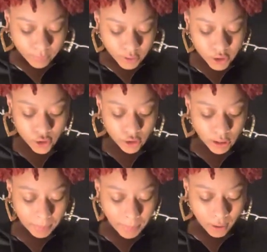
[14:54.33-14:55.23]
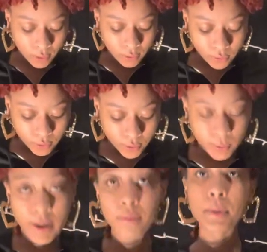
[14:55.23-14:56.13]
the shit came out or
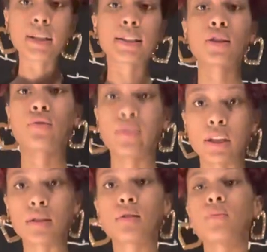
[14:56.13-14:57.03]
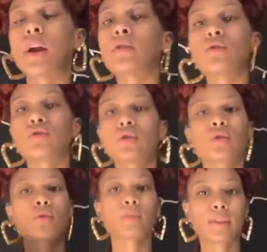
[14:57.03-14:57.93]
whatever, but it still fits without the string
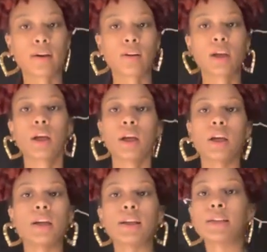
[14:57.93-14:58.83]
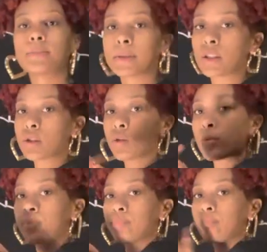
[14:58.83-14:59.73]
or without it. It's my
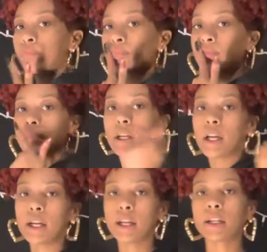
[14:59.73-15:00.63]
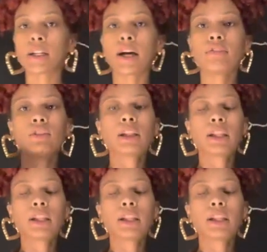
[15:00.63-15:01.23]
soul yeah, I really